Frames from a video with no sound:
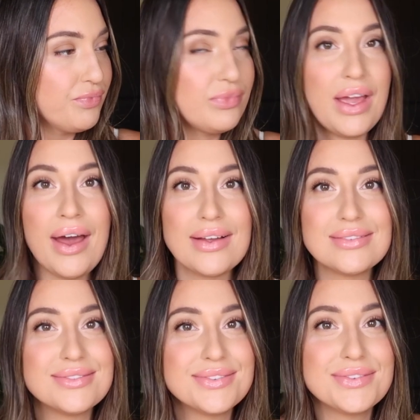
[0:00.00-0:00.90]
yeah,
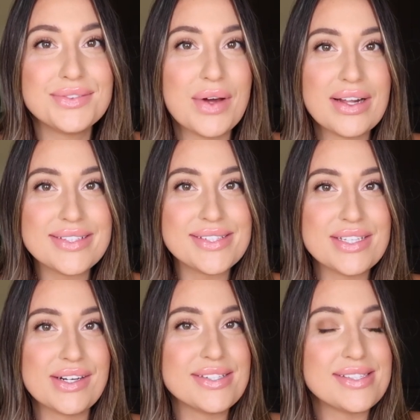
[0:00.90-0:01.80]
what else is
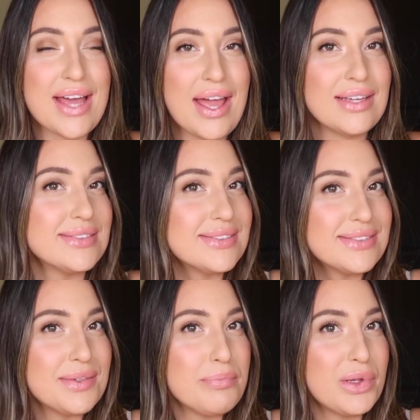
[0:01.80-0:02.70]
there to say?
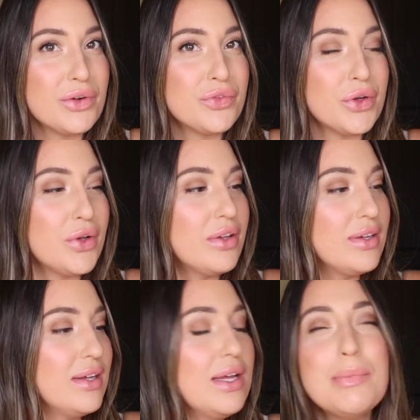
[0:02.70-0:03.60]
Beautiful,
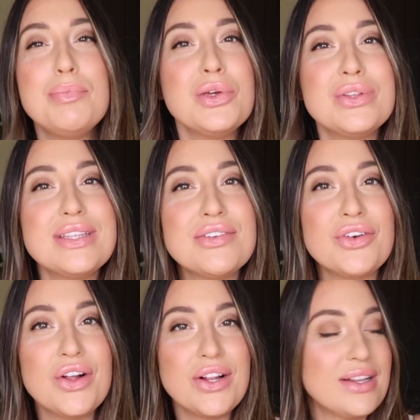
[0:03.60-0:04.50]

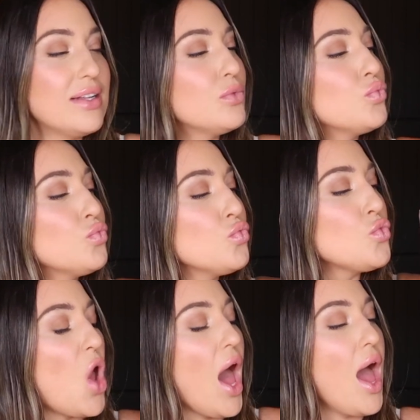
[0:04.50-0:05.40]
beautiful.
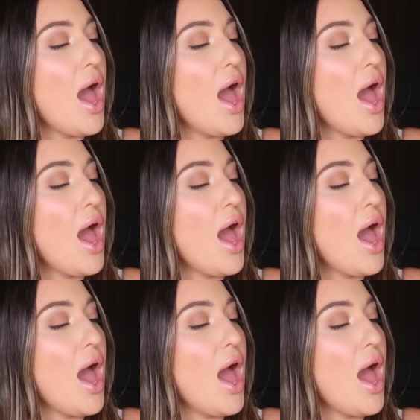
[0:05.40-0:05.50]
Mwah.